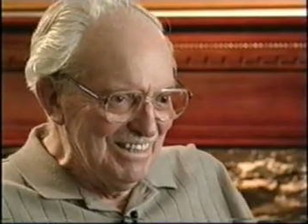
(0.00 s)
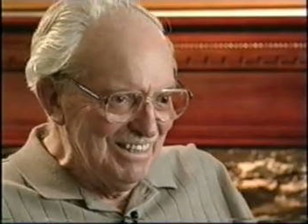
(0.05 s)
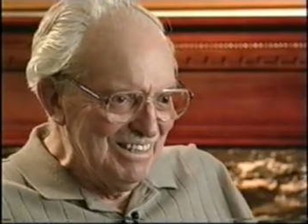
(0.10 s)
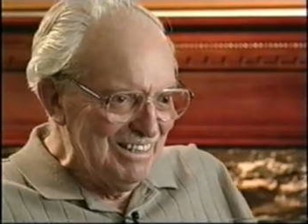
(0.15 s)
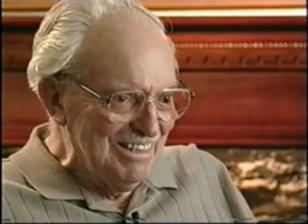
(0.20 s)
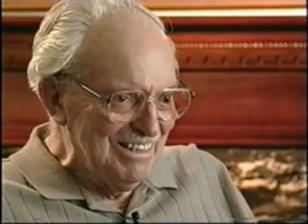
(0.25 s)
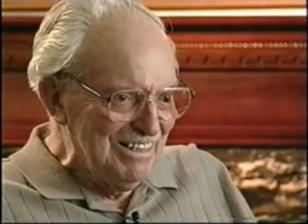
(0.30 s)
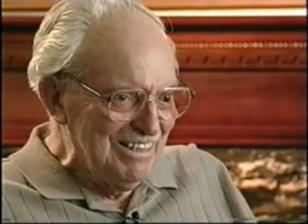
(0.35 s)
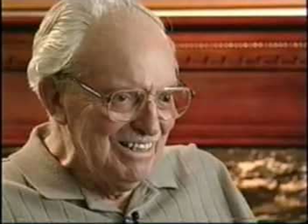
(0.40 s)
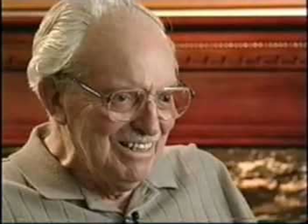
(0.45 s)

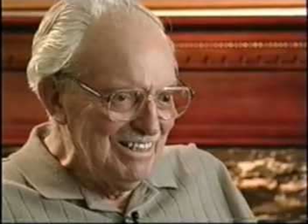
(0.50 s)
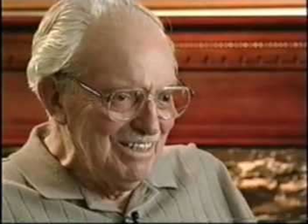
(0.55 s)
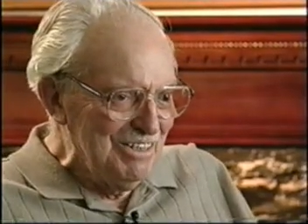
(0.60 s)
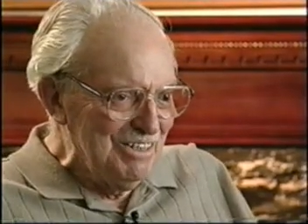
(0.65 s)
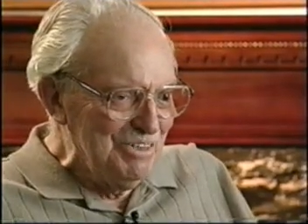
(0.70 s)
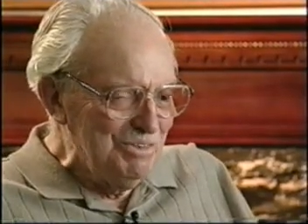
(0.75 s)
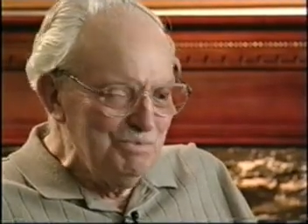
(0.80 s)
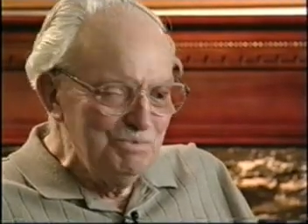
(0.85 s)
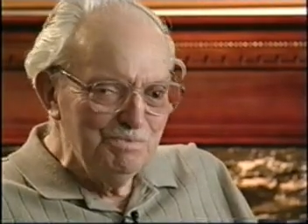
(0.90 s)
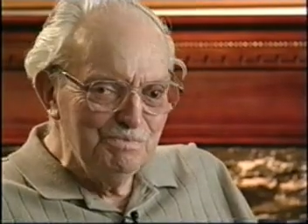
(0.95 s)

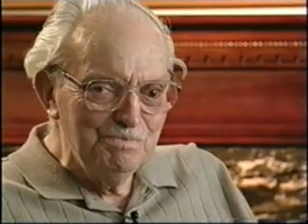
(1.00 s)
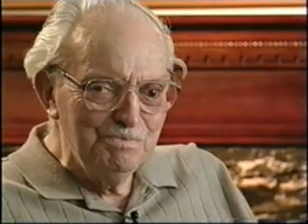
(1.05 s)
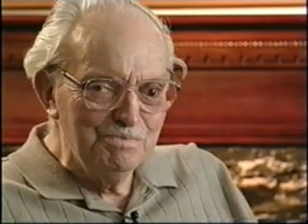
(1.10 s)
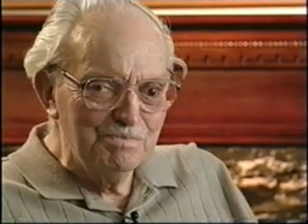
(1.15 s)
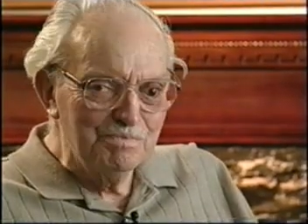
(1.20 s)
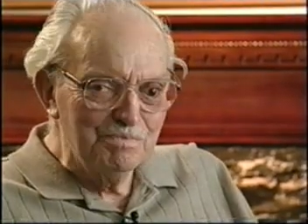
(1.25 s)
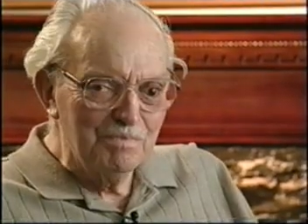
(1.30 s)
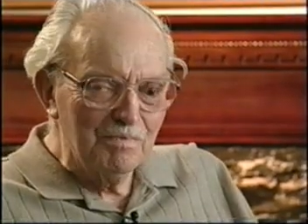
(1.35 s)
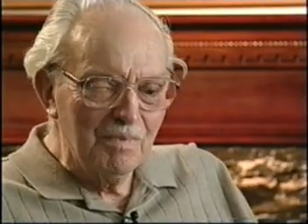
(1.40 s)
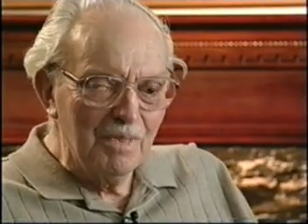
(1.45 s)
Meredith
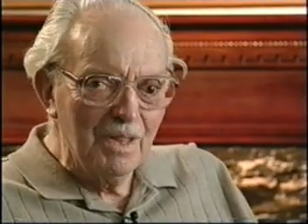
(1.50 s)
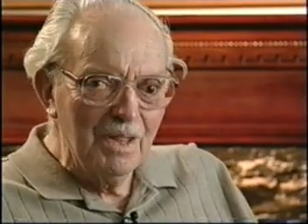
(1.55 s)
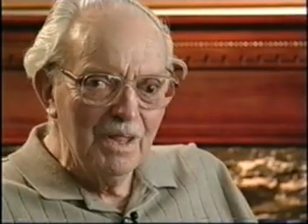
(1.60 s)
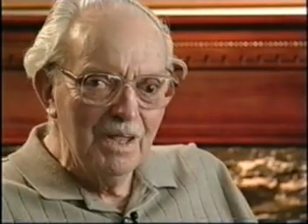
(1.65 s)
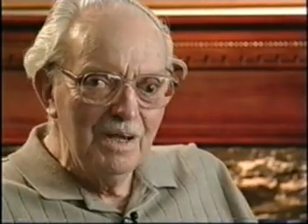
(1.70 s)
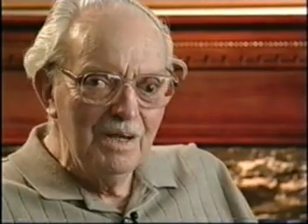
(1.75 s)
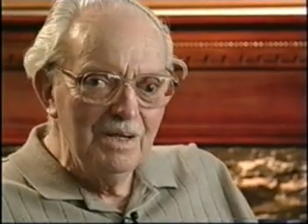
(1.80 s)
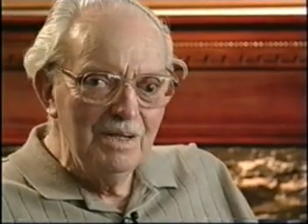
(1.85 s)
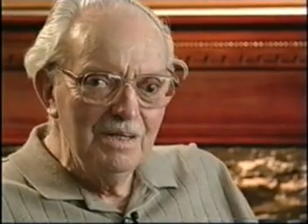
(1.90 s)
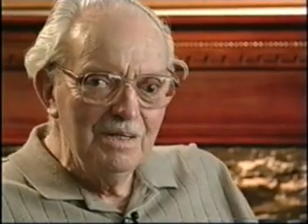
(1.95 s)
Shankel of
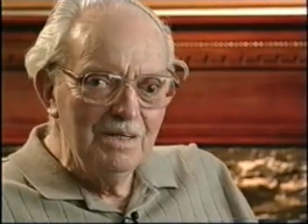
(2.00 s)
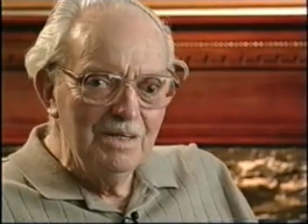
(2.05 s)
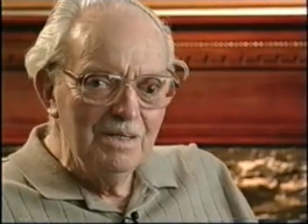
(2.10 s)
Halifax